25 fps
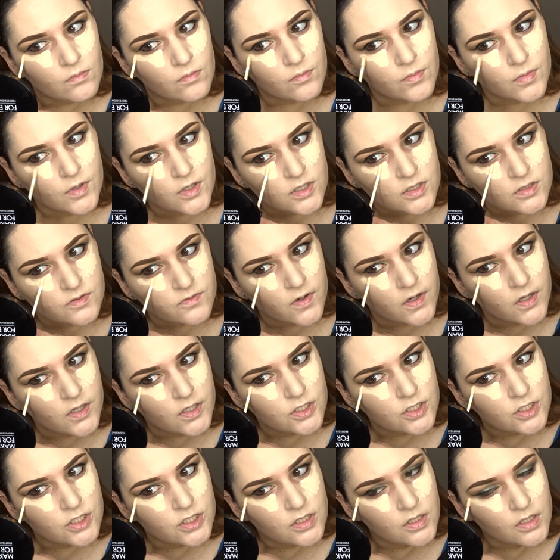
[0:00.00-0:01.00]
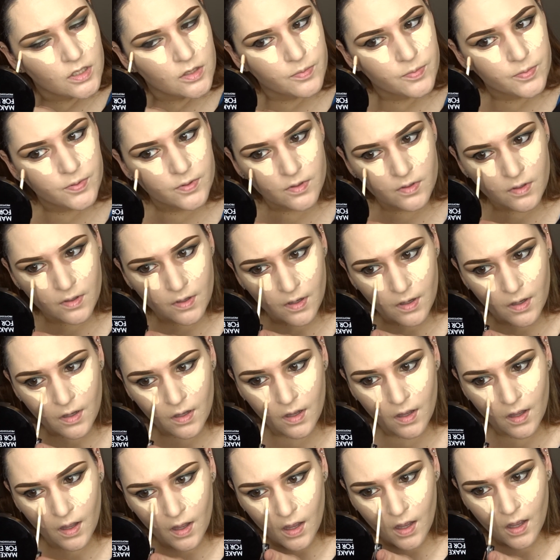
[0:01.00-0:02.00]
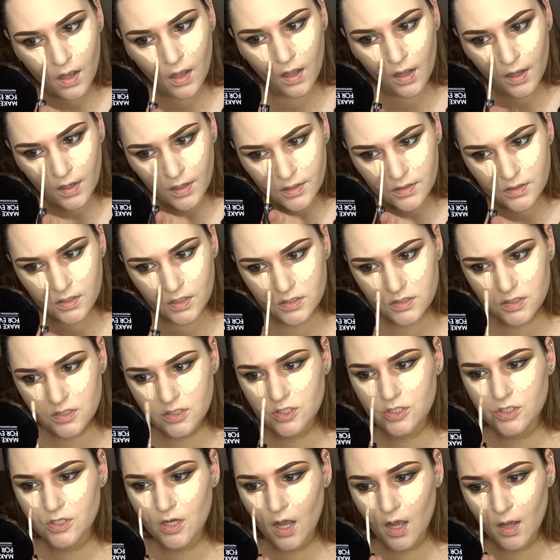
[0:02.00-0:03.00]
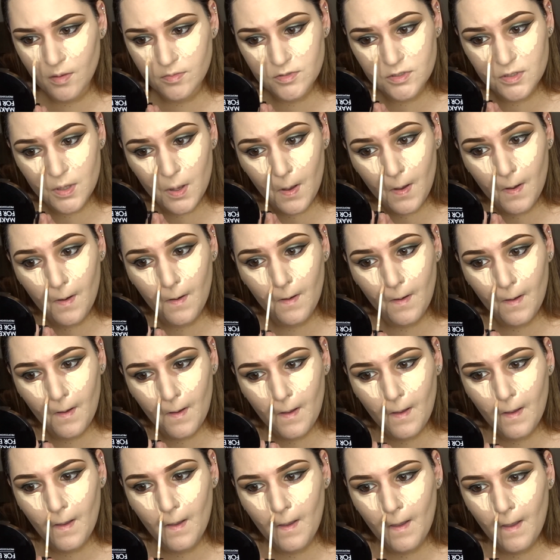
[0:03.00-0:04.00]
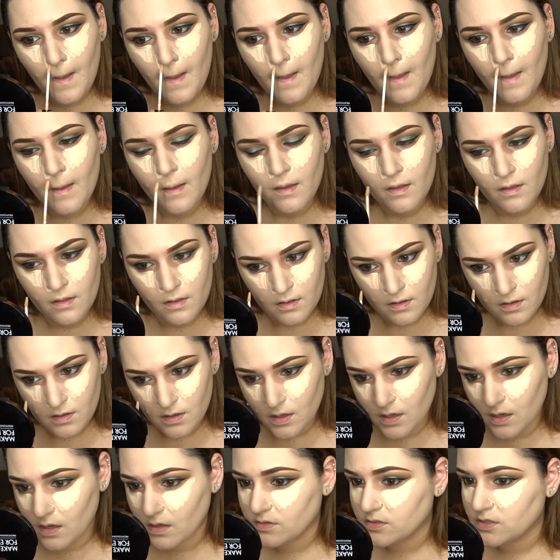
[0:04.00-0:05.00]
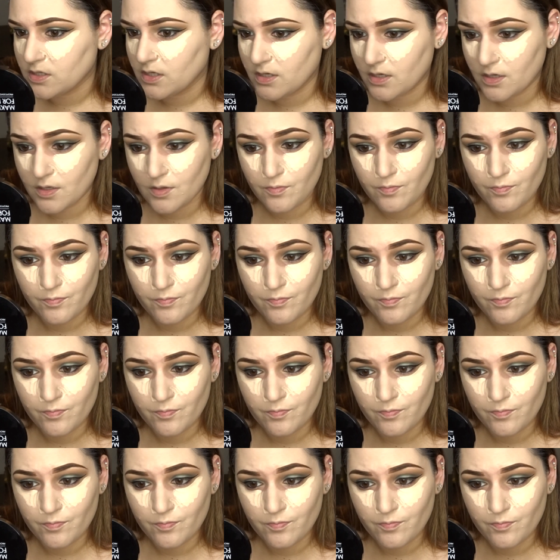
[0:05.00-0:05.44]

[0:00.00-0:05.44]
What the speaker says: But it's very cheap and it does its job, so I'll take it.